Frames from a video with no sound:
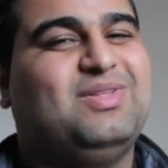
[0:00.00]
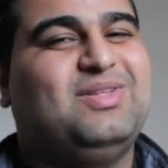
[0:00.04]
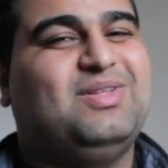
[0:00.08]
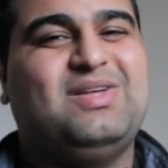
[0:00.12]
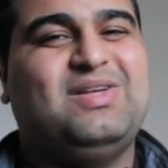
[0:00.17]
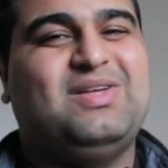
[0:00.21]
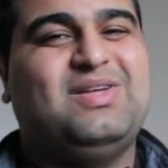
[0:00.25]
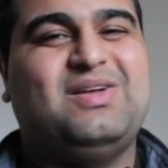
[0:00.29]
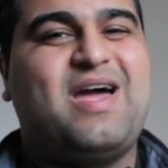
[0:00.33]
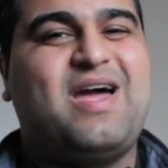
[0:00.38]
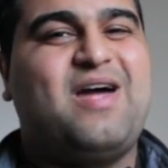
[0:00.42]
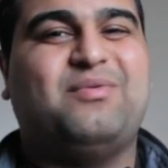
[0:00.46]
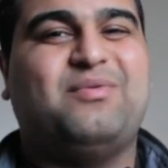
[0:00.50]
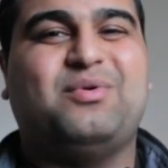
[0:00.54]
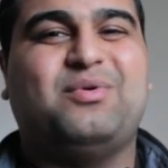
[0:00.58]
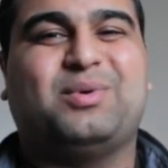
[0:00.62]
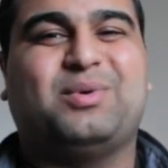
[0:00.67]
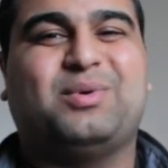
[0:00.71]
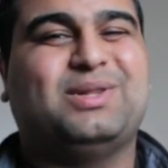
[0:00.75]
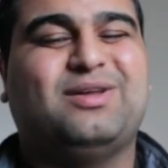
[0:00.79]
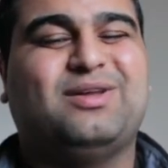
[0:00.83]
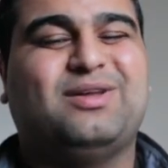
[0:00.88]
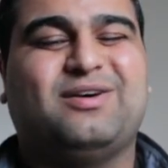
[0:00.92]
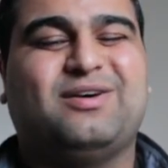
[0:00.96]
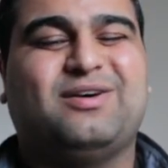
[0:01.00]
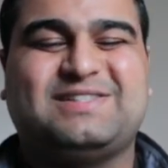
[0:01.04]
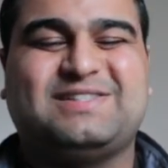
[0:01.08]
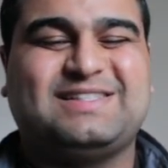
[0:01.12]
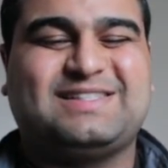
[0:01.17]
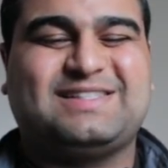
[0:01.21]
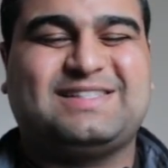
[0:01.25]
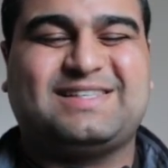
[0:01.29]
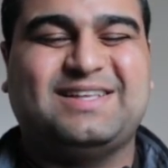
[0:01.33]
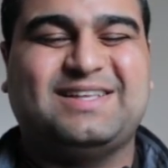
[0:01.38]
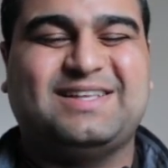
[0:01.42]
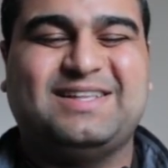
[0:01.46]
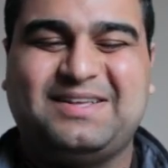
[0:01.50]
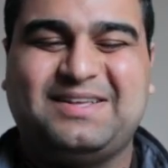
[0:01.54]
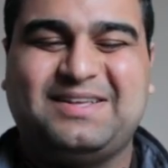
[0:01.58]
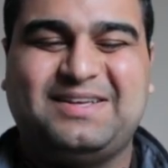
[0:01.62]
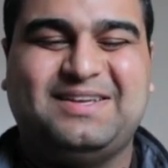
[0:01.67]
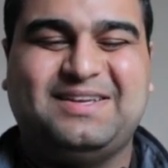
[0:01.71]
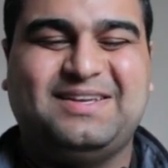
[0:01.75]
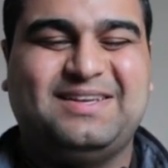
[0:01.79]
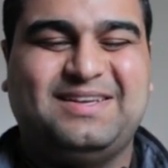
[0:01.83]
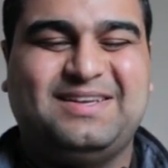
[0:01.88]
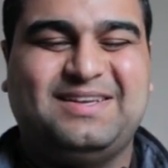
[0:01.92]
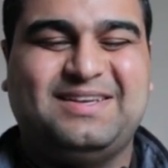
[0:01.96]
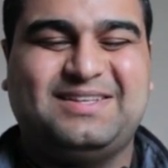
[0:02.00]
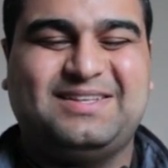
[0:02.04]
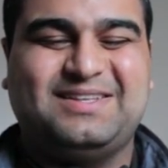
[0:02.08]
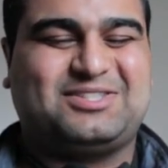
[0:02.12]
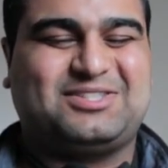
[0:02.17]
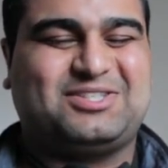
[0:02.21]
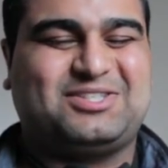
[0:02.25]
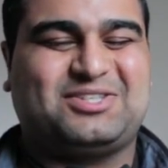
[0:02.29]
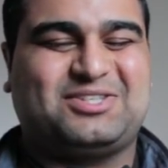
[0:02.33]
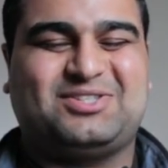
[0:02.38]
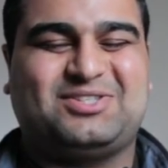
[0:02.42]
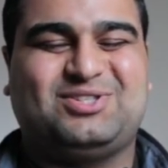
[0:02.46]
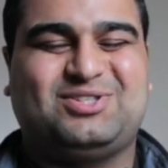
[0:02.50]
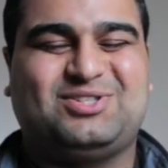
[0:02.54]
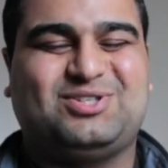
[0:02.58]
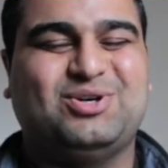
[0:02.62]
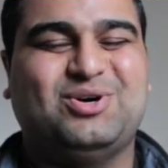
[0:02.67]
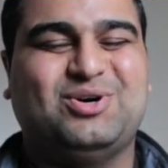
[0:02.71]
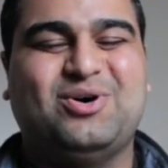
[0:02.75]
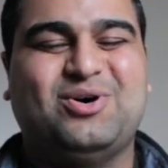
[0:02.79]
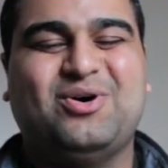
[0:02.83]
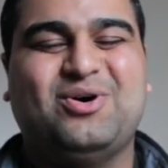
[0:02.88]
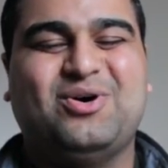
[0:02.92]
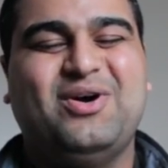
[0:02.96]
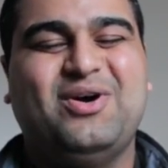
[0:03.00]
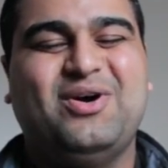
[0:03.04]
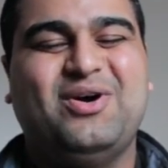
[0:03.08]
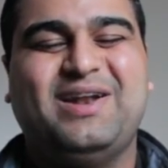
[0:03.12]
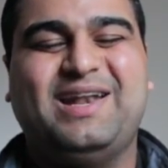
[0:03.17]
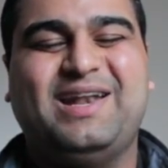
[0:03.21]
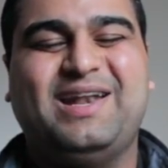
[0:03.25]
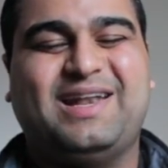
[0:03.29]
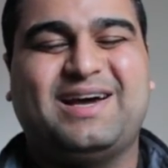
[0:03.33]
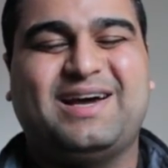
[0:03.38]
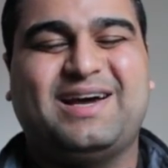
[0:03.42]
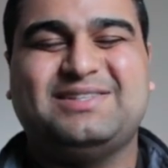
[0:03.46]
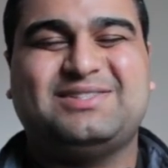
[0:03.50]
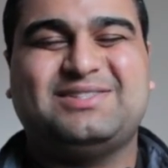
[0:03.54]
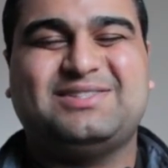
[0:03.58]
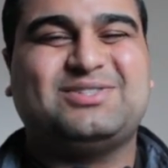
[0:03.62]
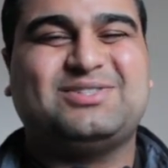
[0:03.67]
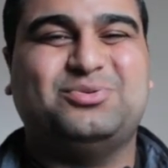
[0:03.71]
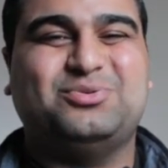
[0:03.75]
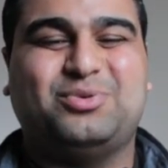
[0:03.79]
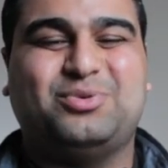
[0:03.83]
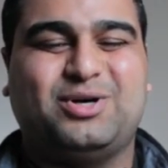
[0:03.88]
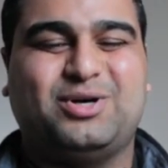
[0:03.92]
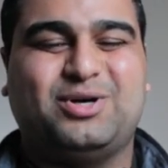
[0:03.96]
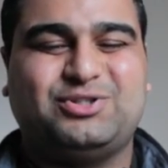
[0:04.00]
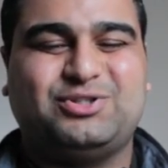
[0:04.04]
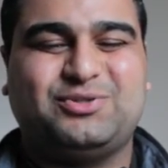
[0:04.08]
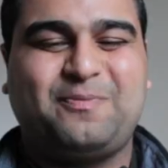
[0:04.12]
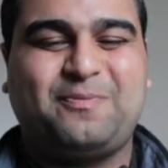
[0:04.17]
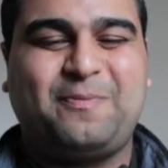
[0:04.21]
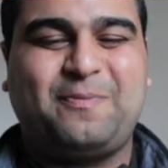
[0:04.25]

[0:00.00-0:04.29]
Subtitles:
everyone loves the skill. It's just so nice to watch.